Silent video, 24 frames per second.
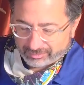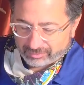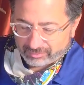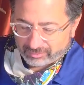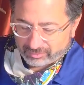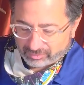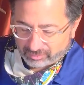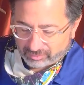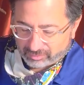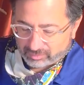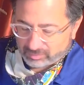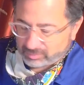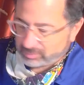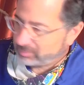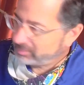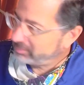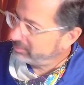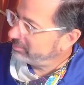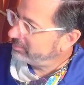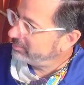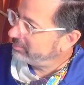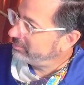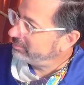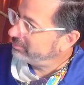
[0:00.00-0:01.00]
talk
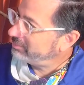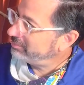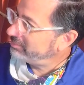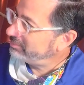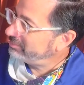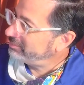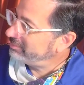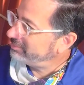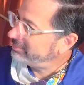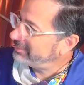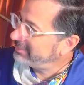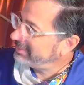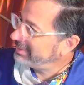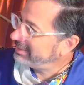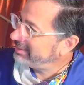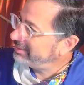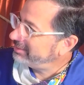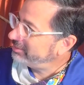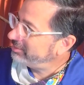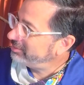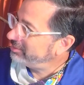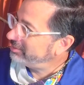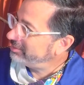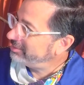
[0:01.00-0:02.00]
about what happened yesterday
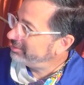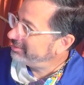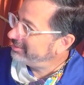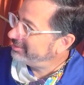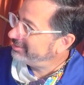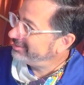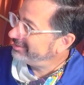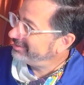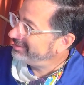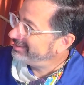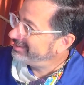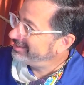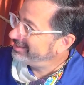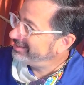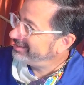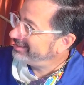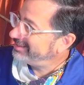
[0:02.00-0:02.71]
with our first live